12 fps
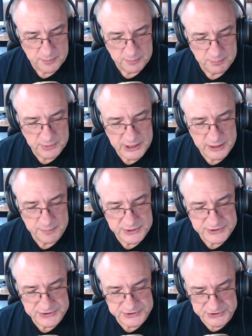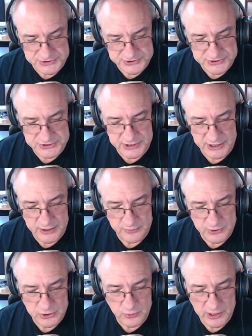Many businesses today
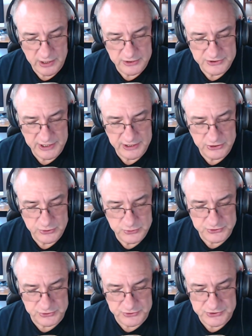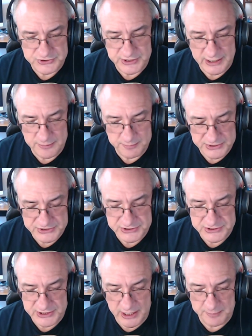require that users and
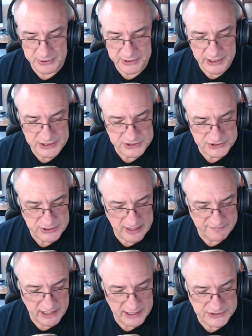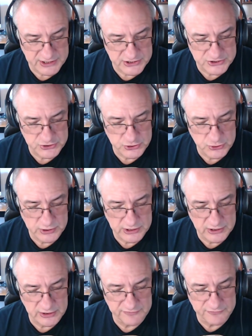business applications have access to
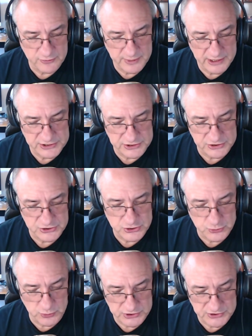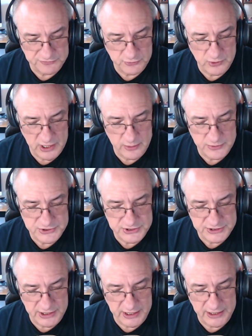critical information 24 hours a
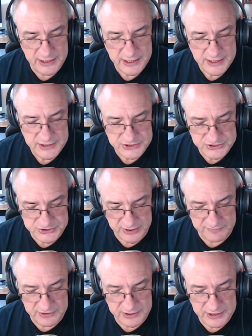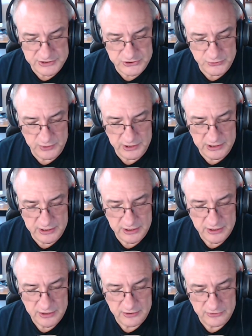day, 7 days a week,
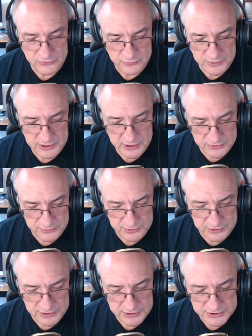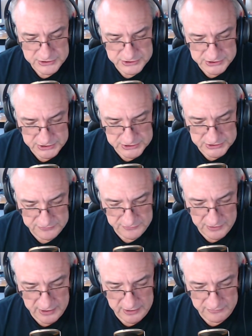
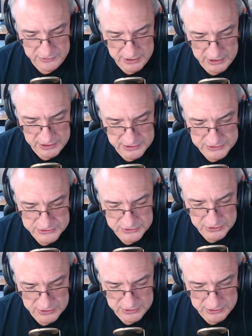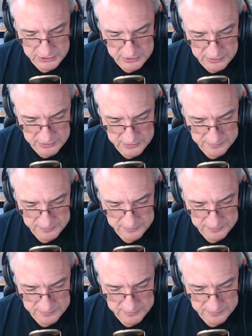365 days a year.